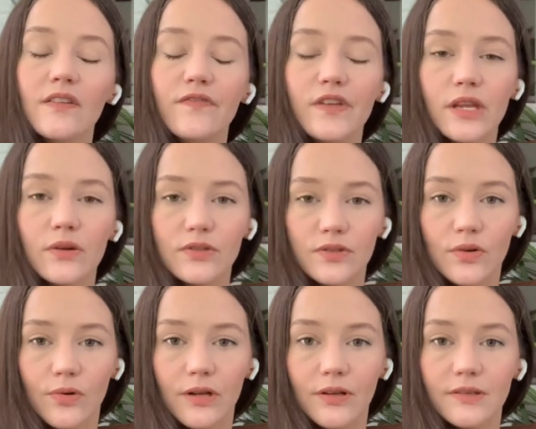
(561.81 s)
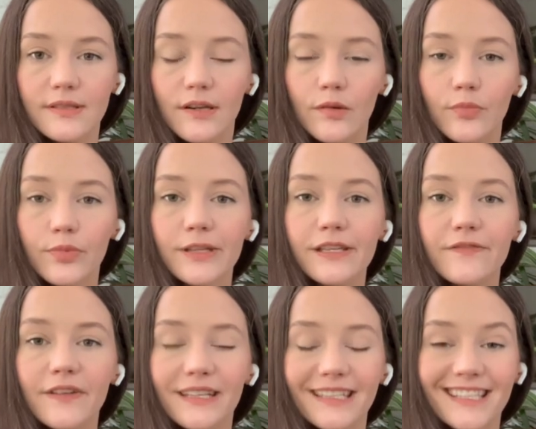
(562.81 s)
video tutorials that are brief
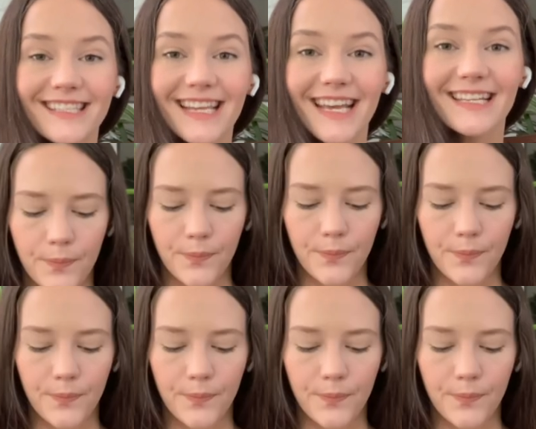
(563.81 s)
and concise.